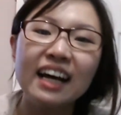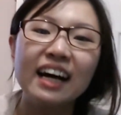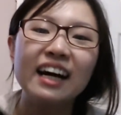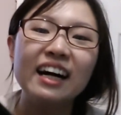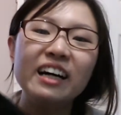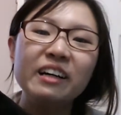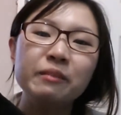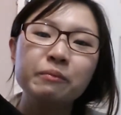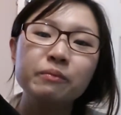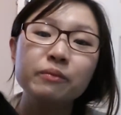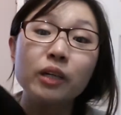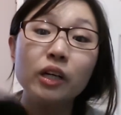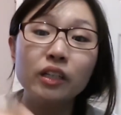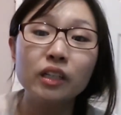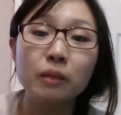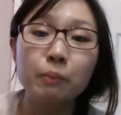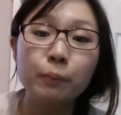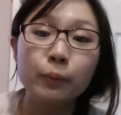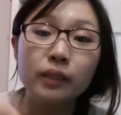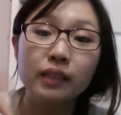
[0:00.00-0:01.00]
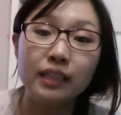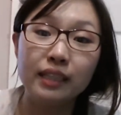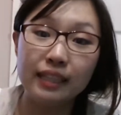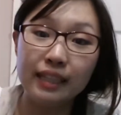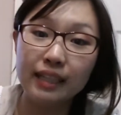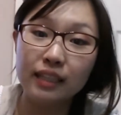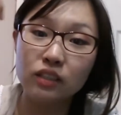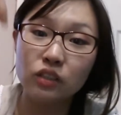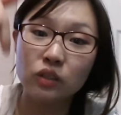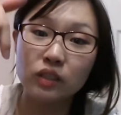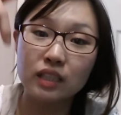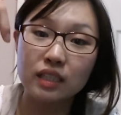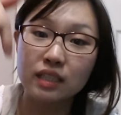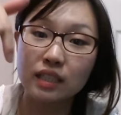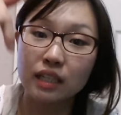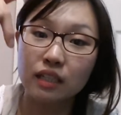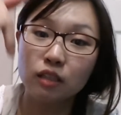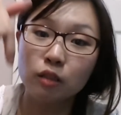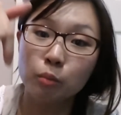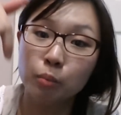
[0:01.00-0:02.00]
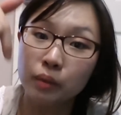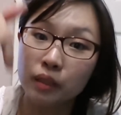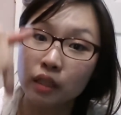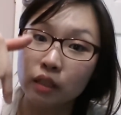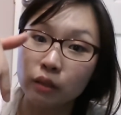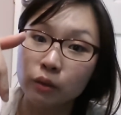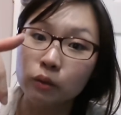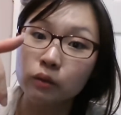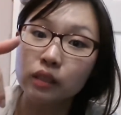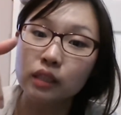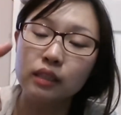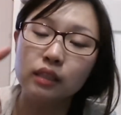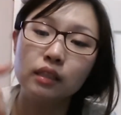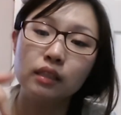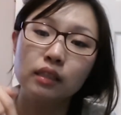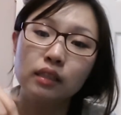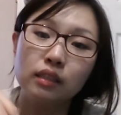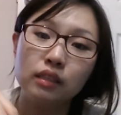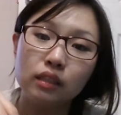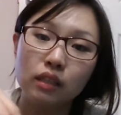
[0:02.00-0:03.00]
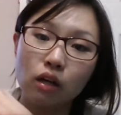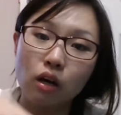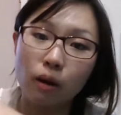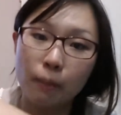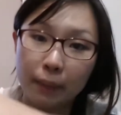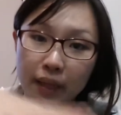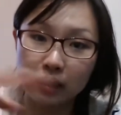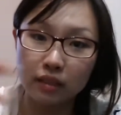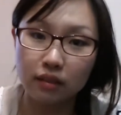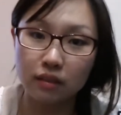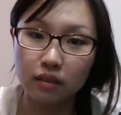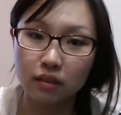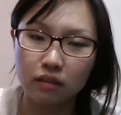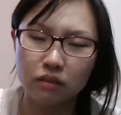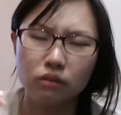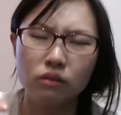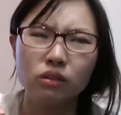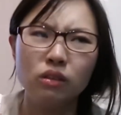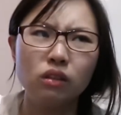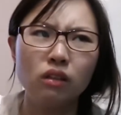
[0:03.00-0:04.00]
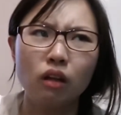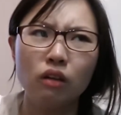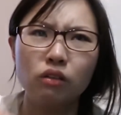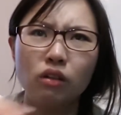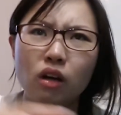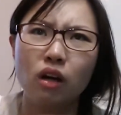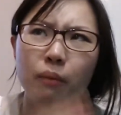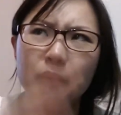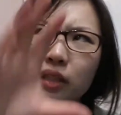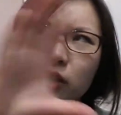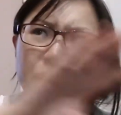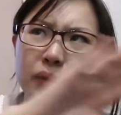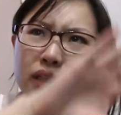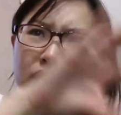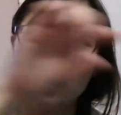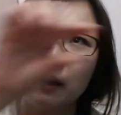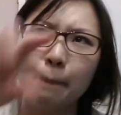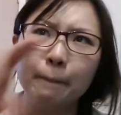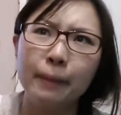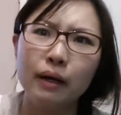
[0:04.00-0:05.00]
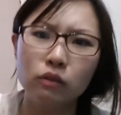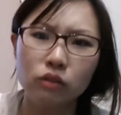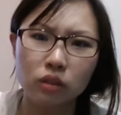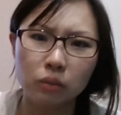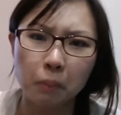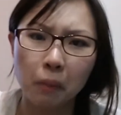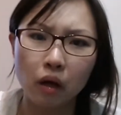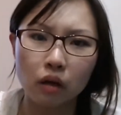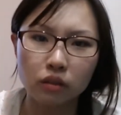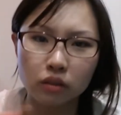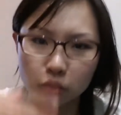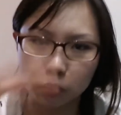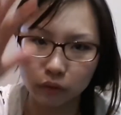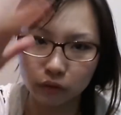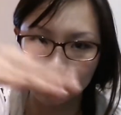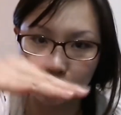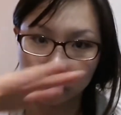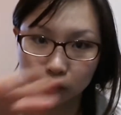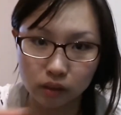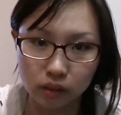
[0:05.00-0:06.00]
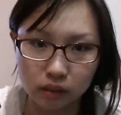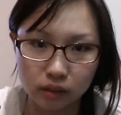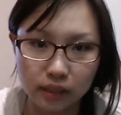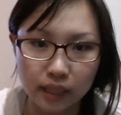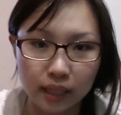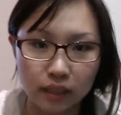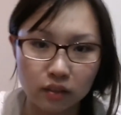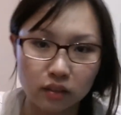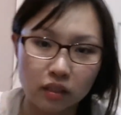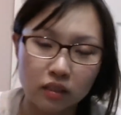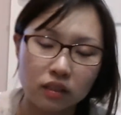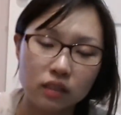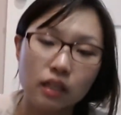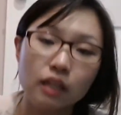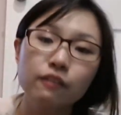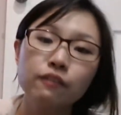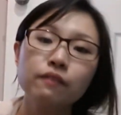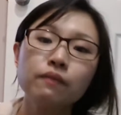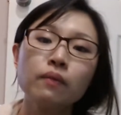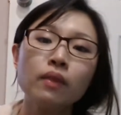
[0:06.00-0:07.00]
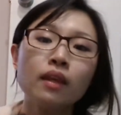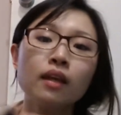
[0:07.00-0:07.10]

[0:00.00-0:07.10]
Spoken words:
I'm gonna put the link to the seller below in the comments, not the comments, but the about box with all the text and stuff.